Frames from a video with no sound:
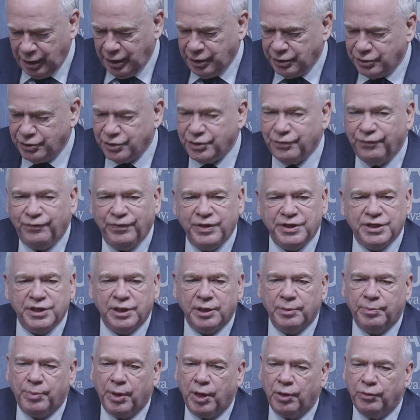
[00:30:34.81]
to defeat an
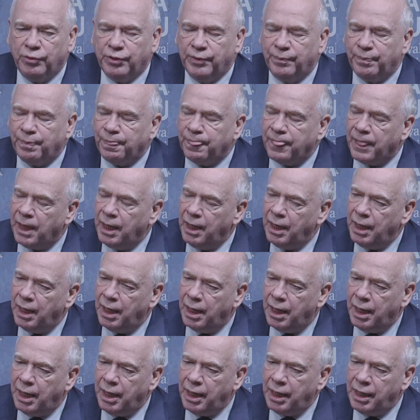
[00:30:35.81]
opponent.
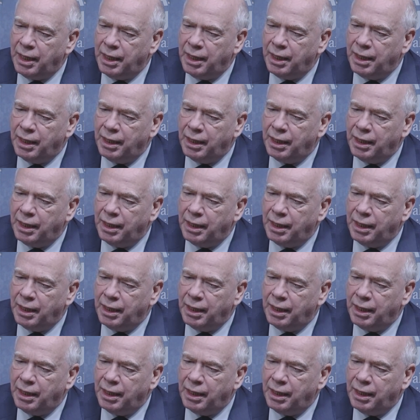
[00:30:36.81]
Uh,